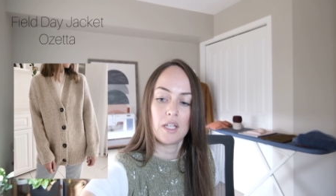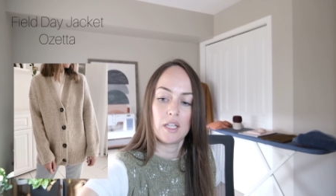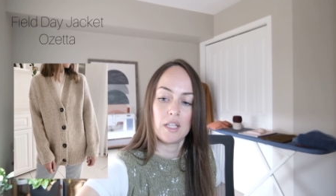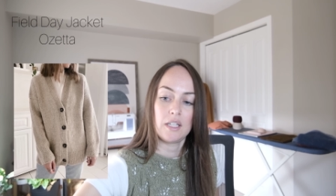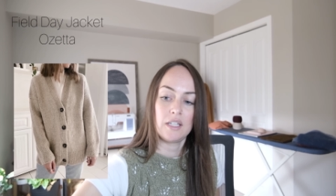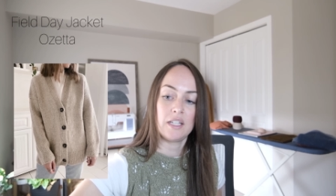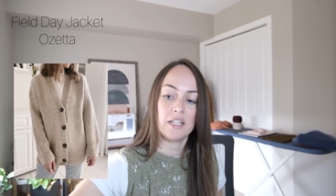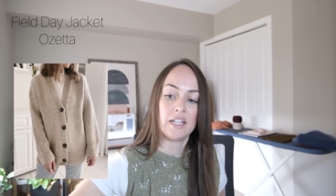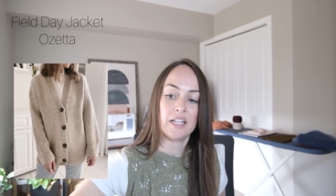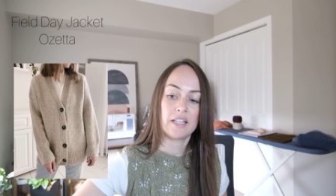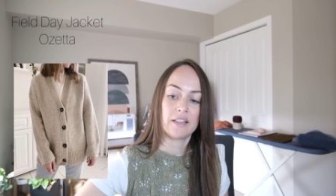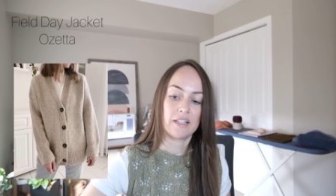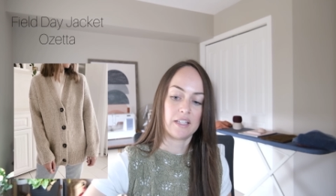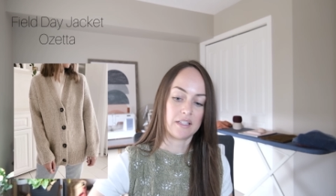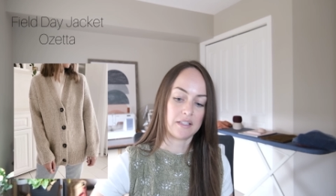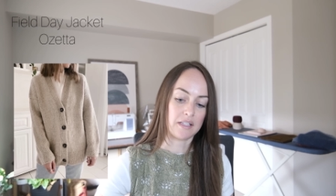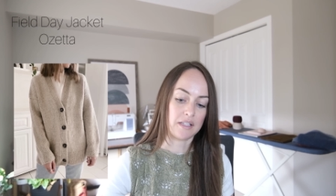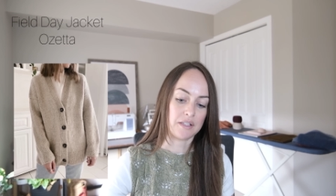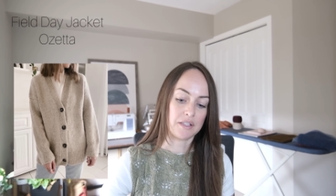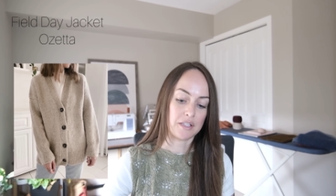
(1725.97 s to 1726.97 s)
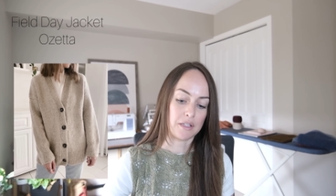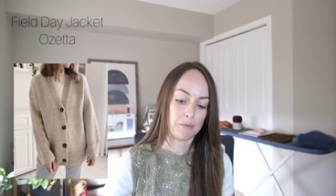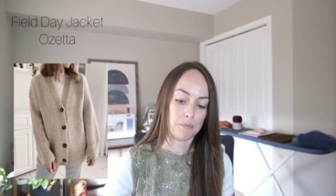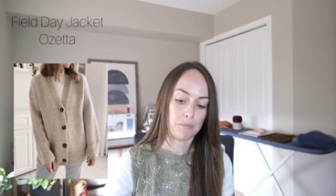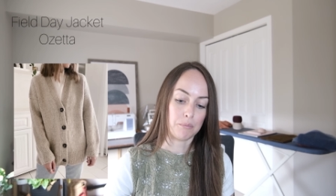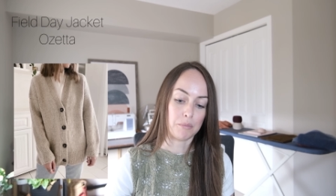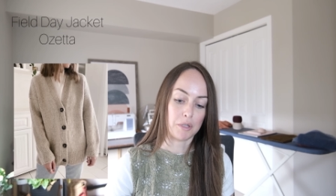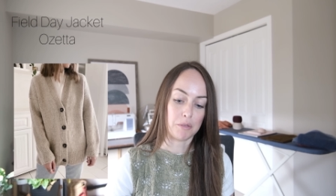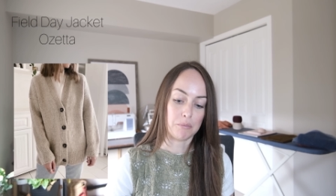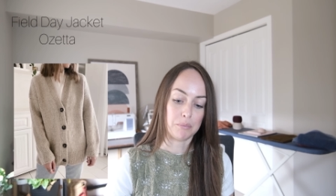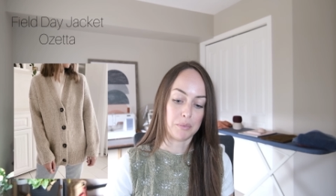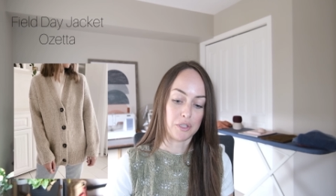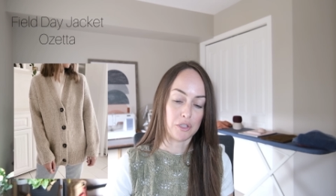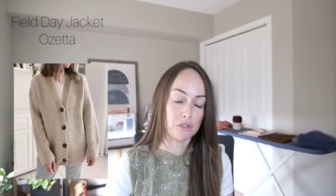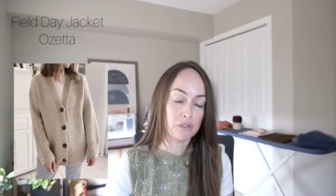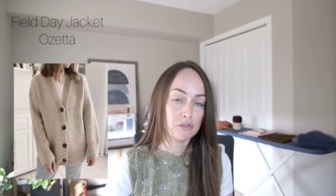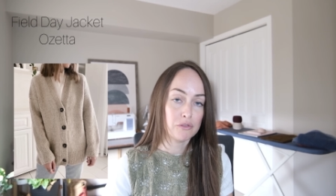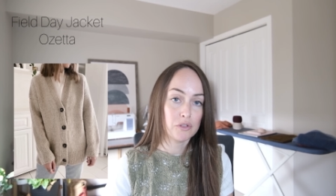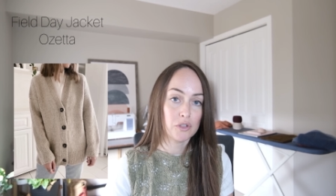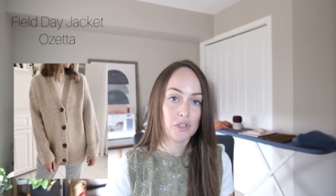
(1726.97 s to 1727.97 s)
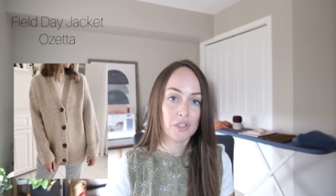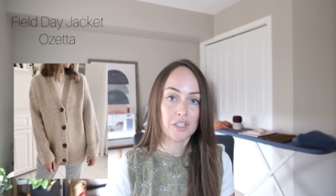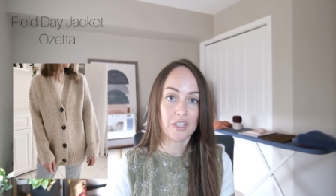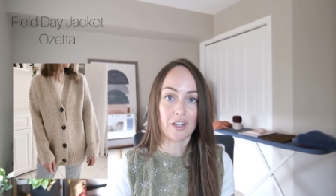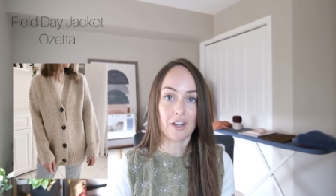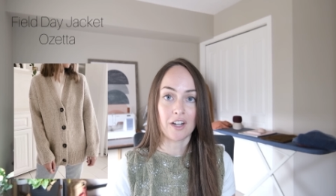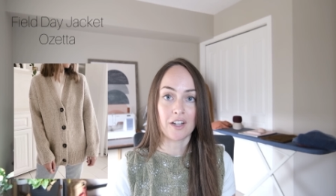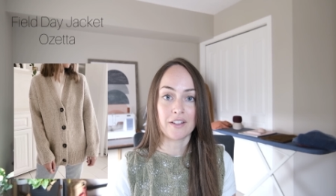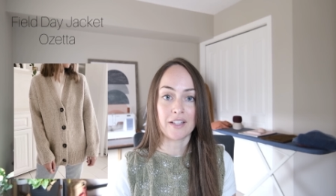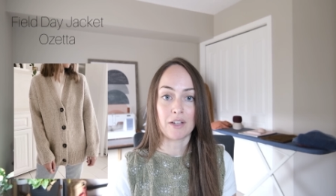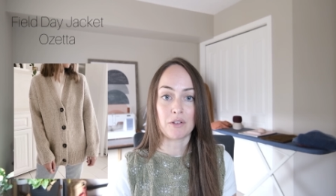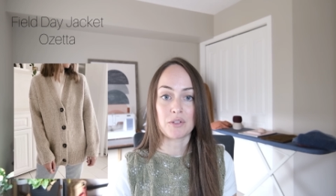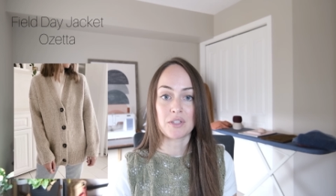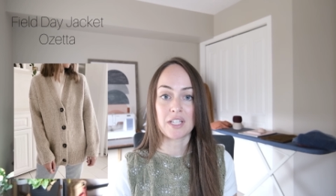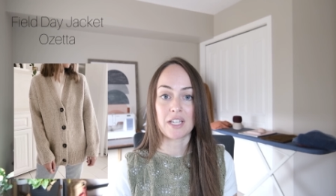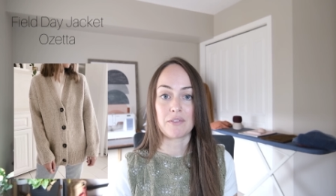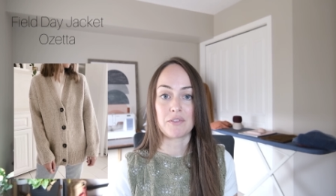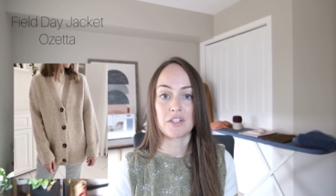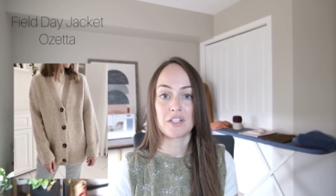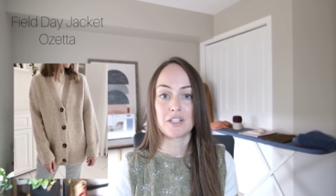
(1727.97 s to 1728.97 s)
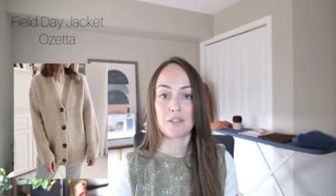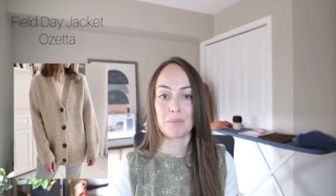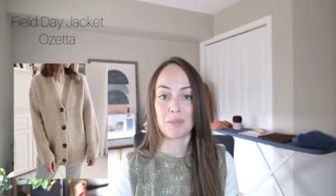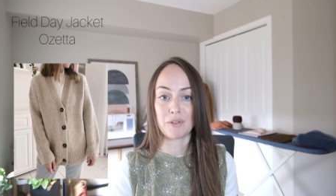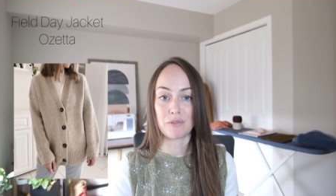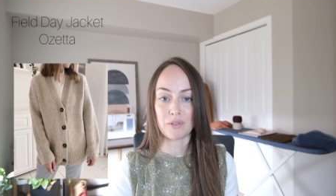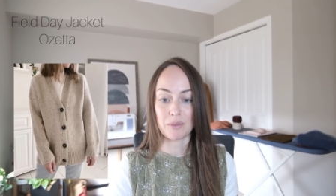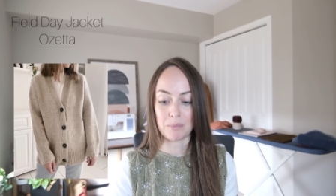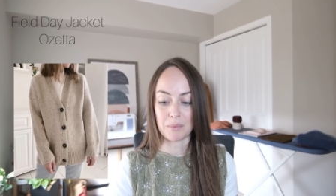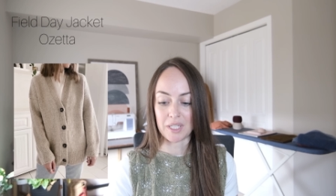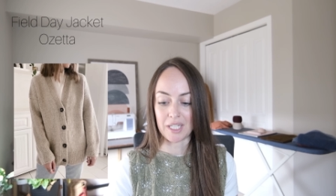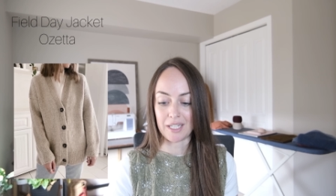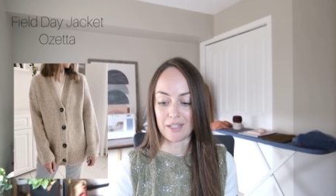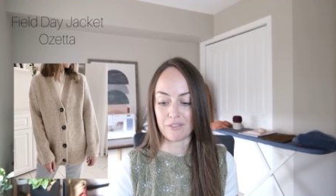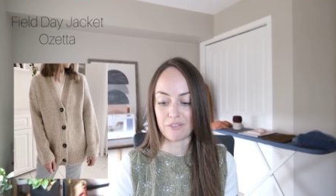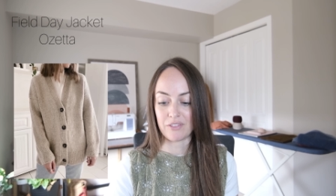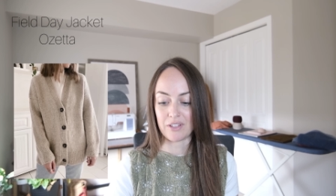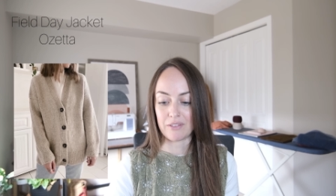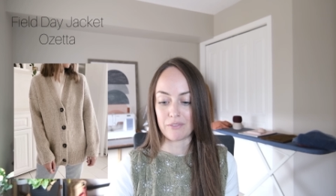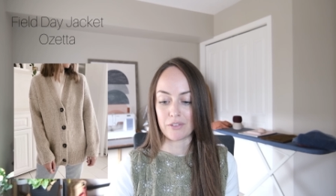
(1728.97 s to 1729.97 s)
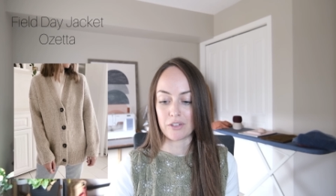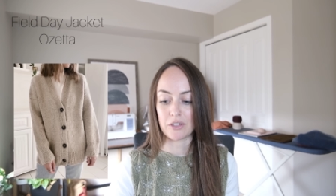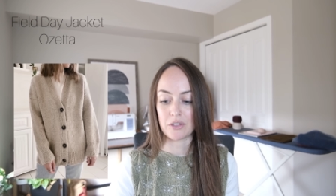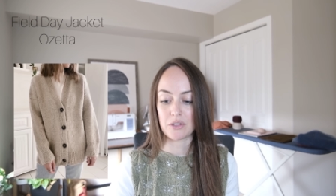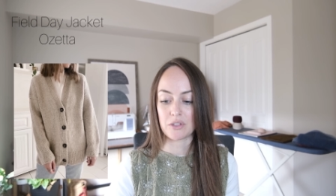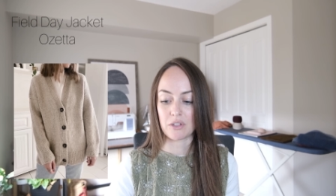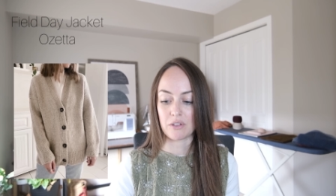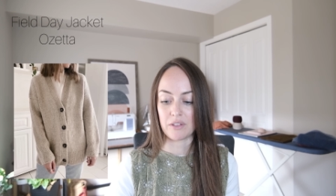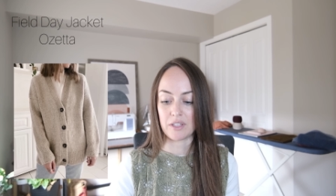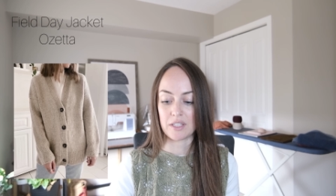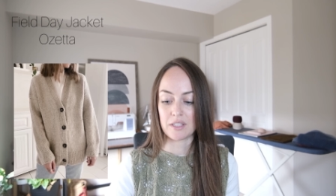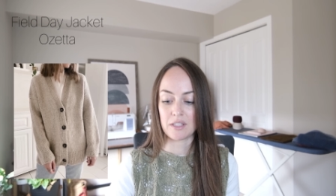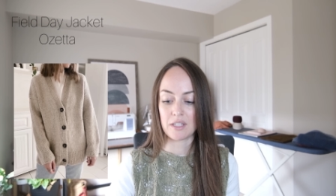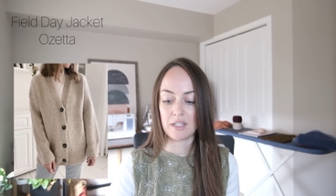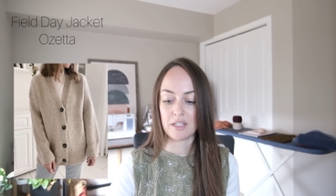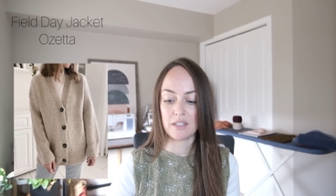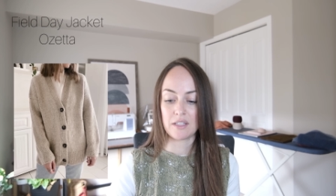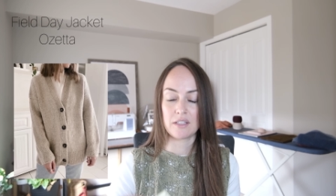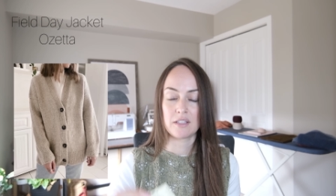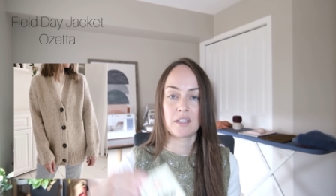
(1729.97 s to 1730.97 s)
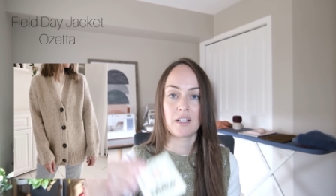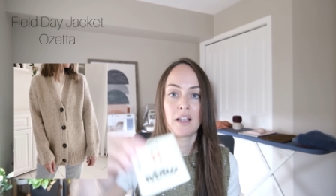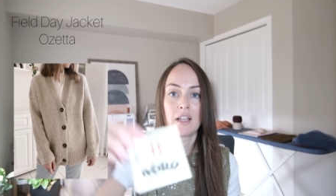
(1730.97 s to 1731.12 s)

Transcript: knitting this in some beautiful yarn that was gifted to me from Knitting Fever. So this is